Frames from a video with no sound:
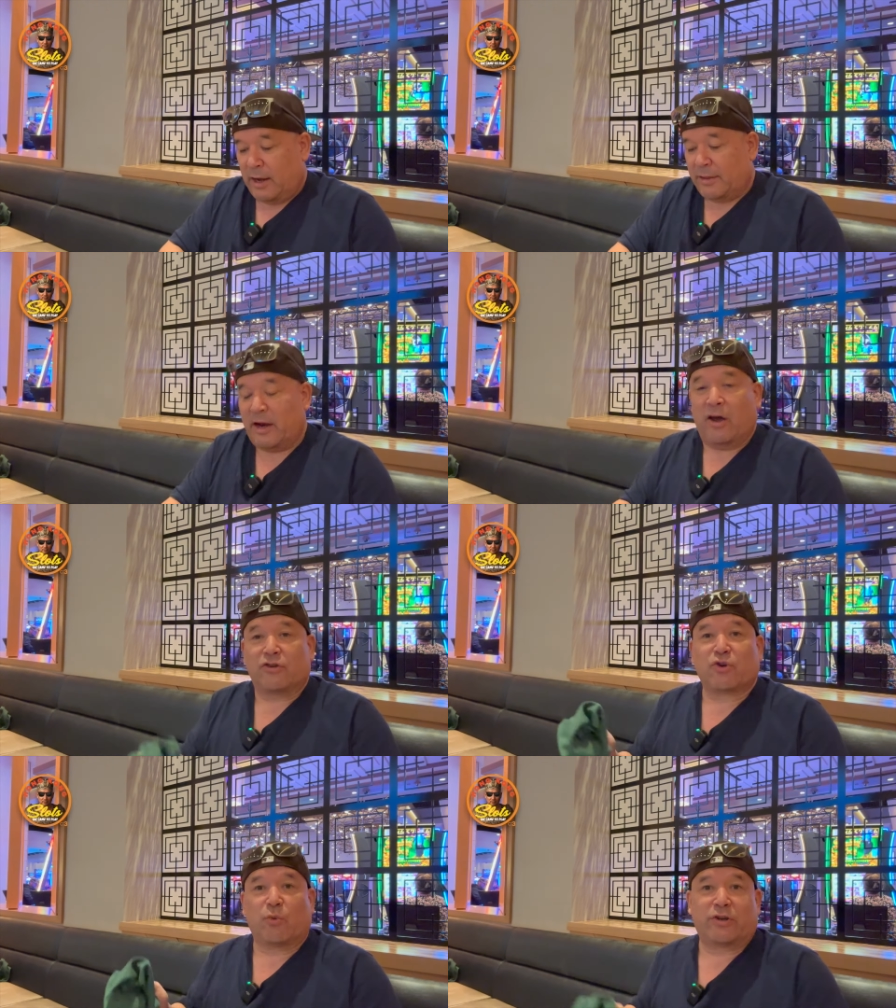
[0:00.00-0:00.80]
And then I
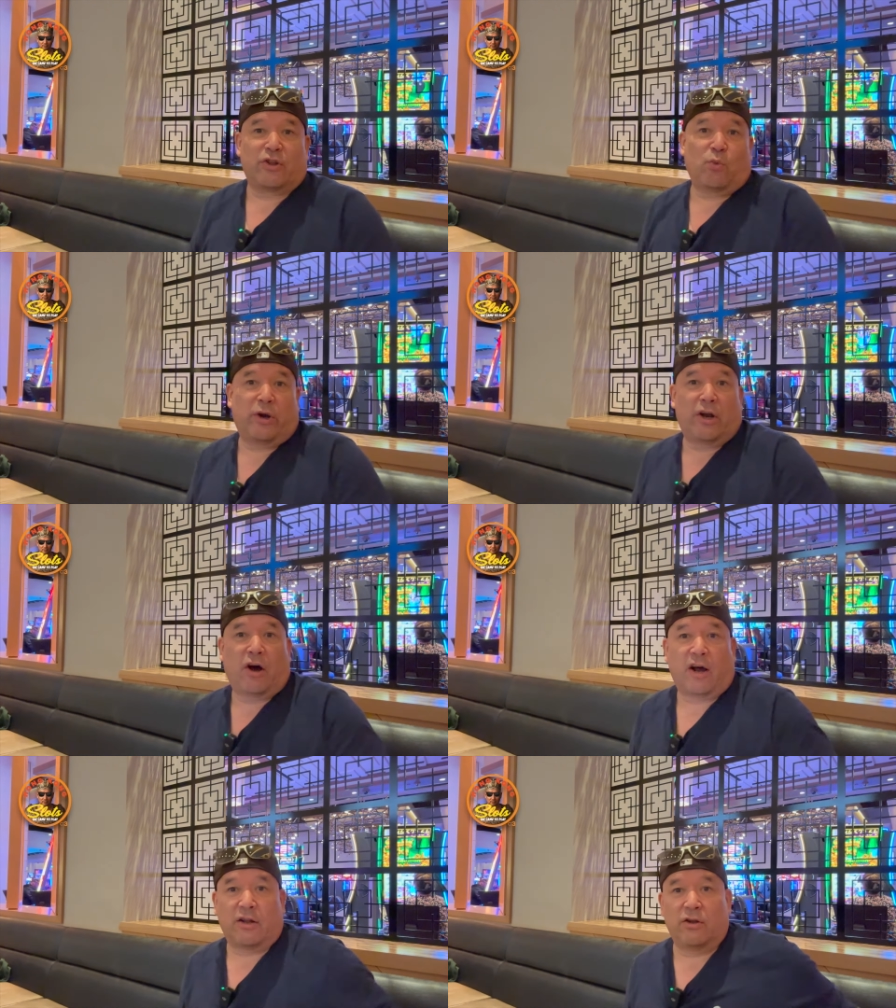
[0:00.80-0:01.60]
also went to the one in
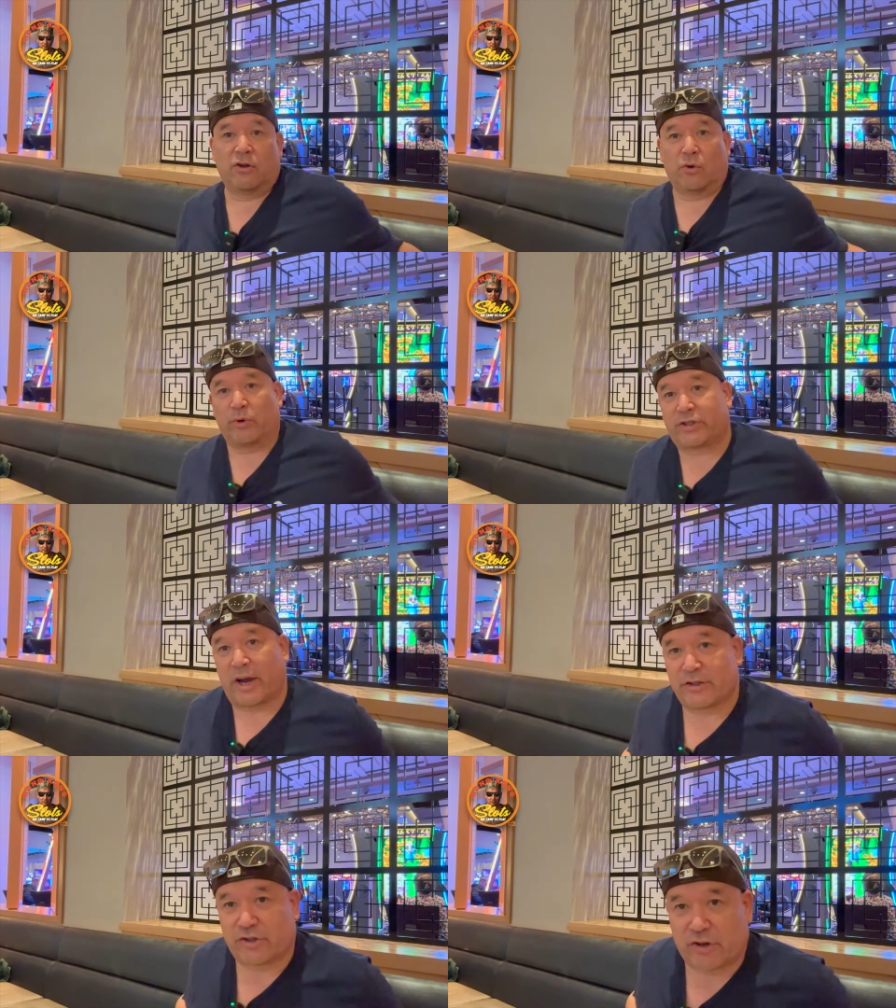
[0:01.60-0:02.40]
Honolulu, which
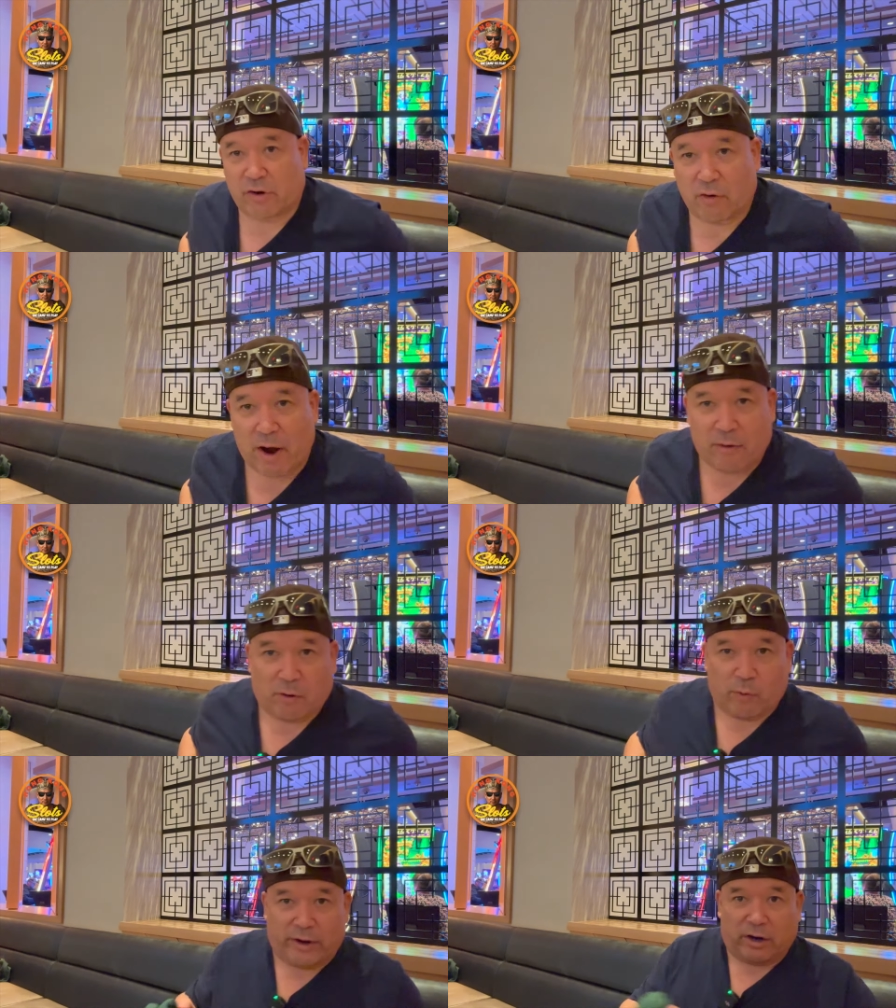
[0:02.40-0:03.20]
had zero
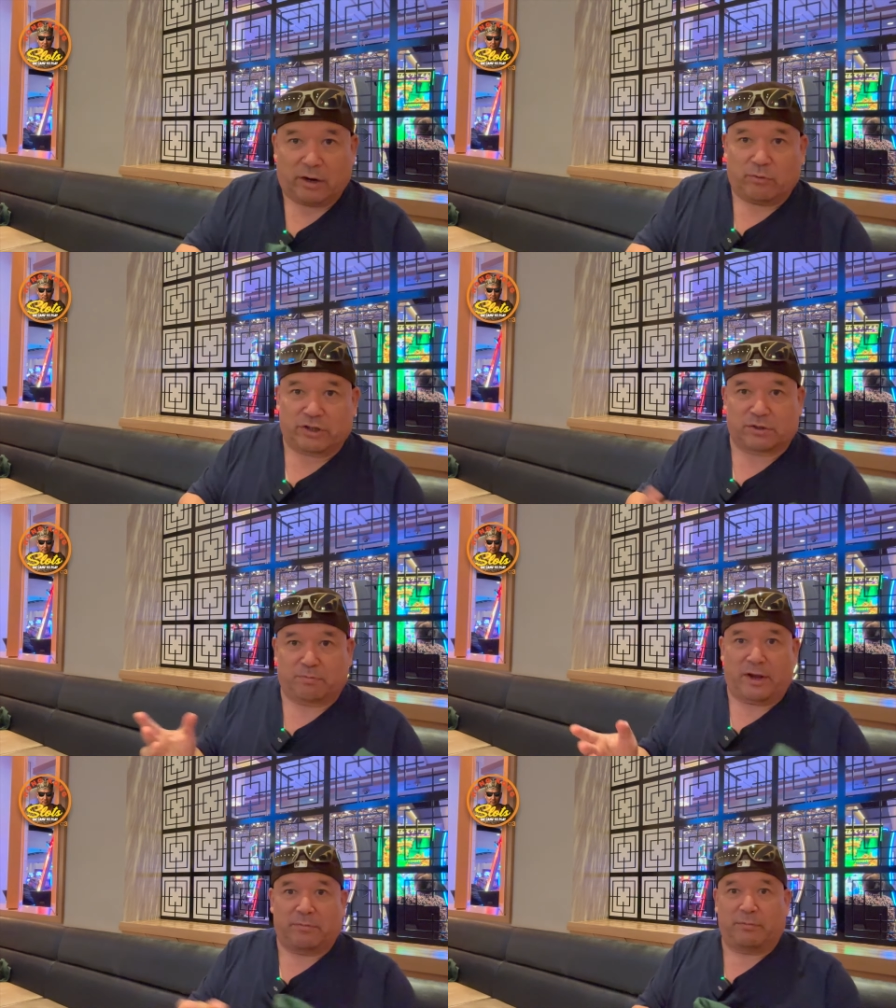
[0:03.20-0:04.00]
hour wait on it, which
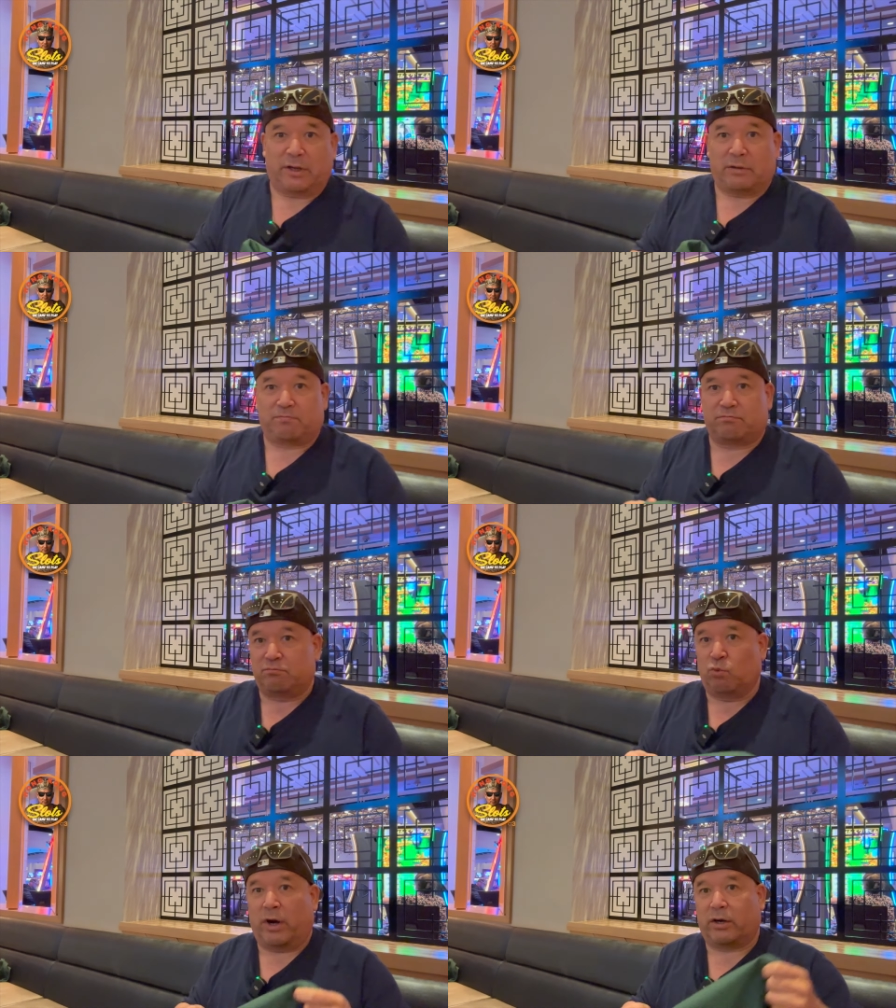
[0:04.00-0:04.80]
made me
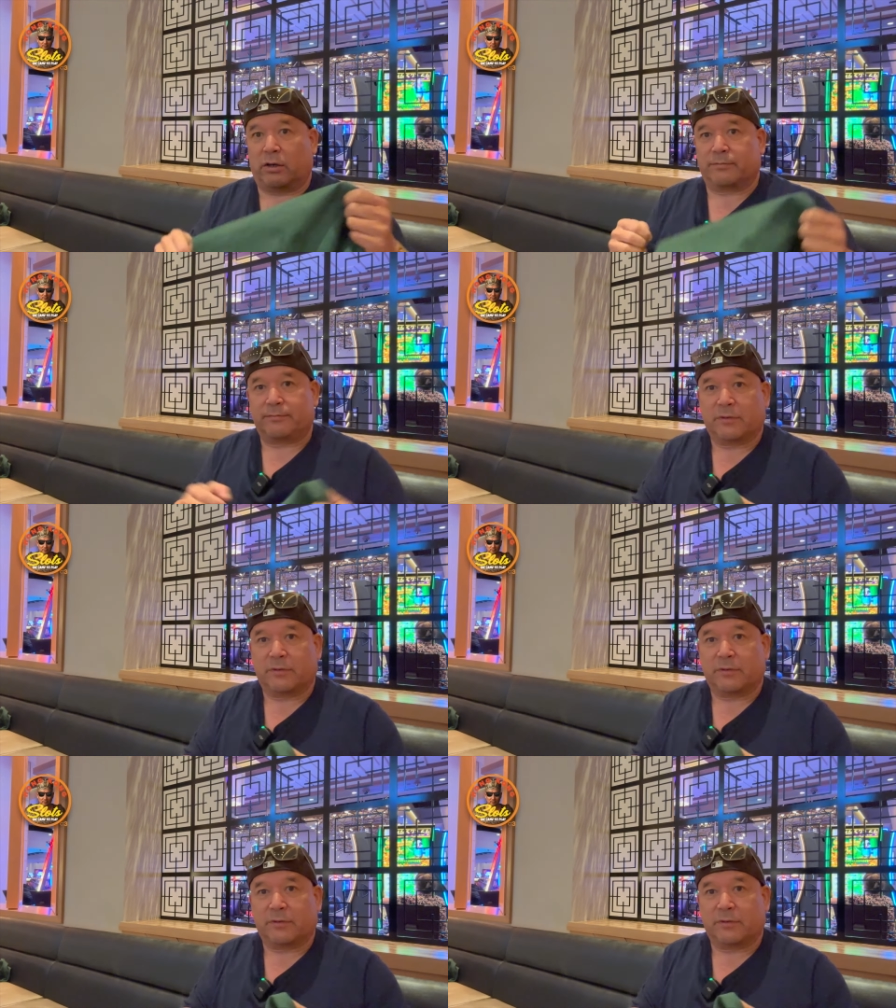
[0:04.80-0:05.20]
wonder.